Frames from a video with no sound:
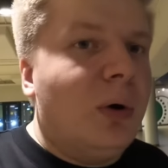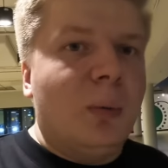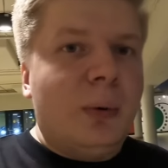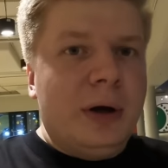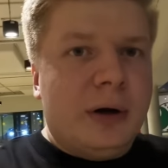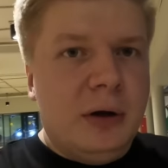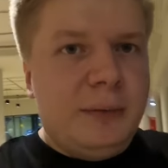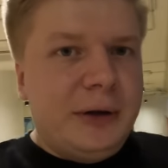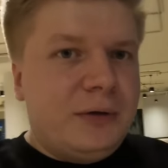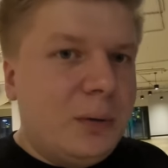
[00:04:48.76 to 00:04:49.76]
What we're
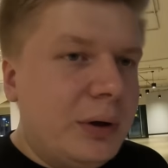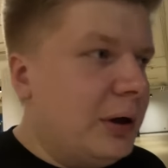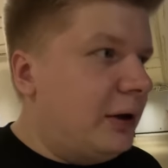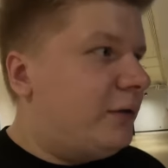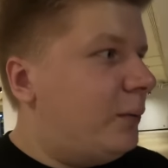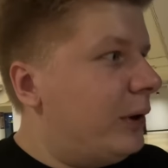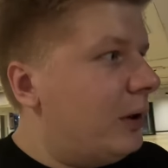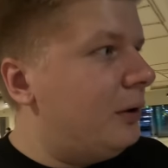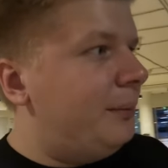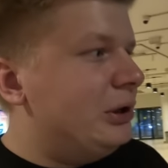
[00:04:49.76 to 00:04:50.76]
gonna be doing is we're
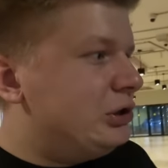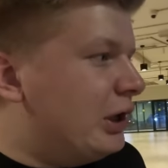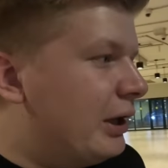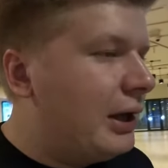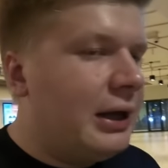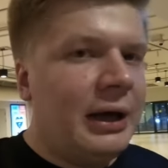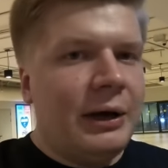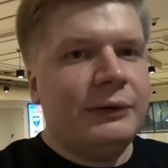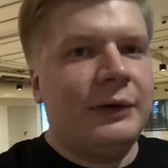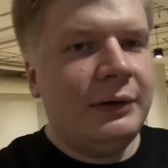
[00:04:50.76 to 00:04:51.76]
gonna be checking
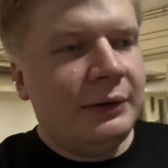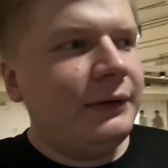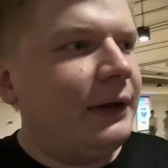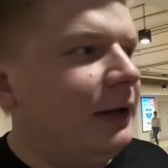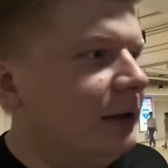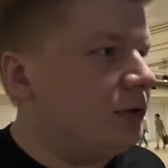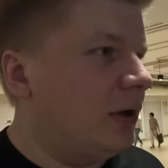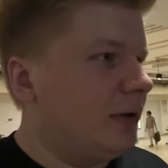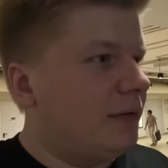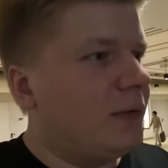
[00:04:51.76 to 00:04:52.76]
out the
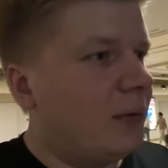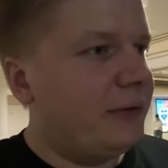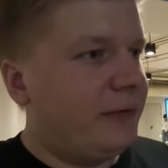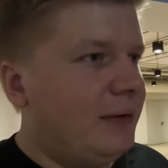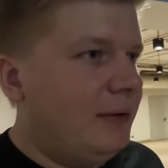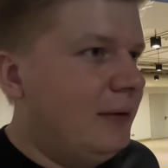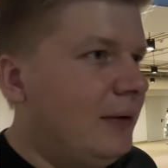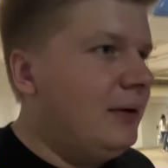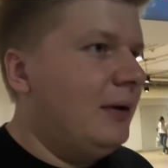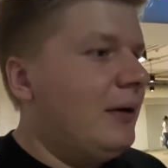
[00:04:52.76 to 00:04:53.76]
electronic stores,
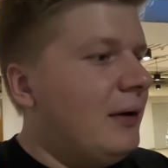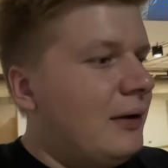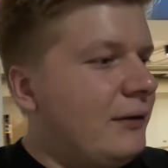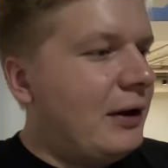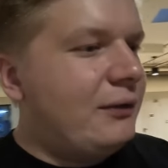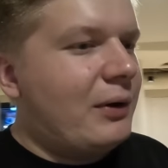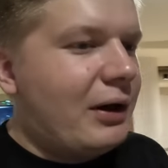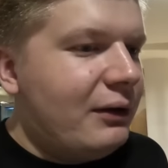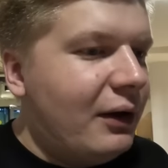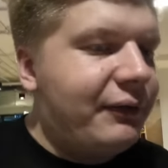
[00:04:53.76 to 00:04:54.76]
because that's what
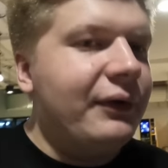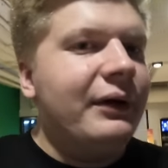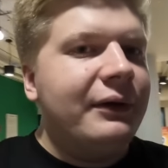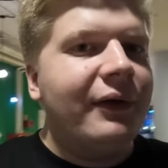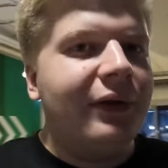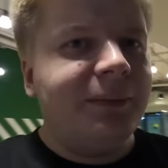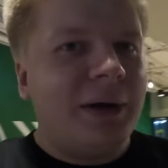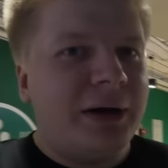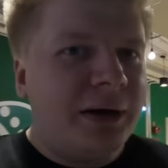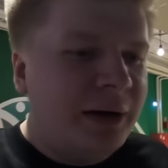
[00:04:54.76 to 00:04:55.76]
I love, nothing
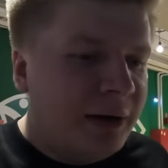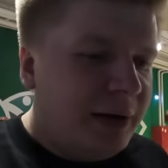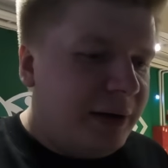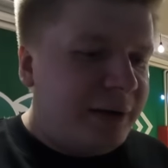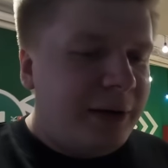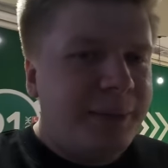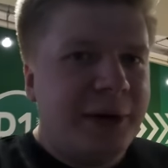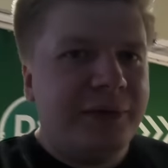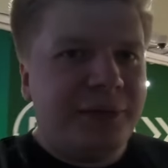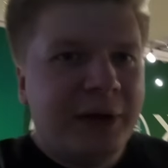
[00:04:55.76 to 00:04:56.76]
better than a
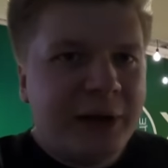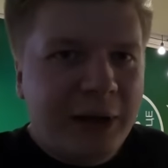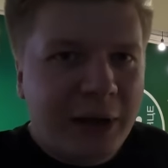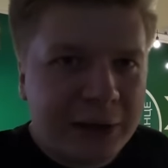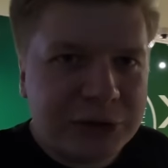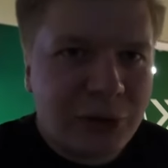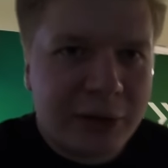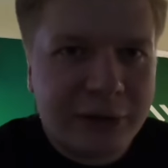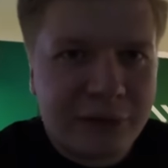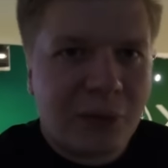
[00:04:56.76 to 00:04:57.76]
bit of
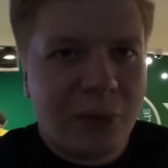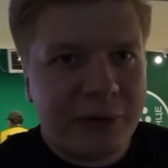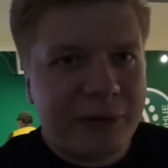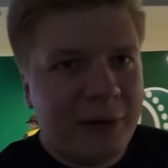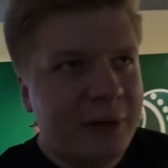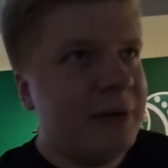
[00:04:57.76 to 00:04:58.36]
electronic stores.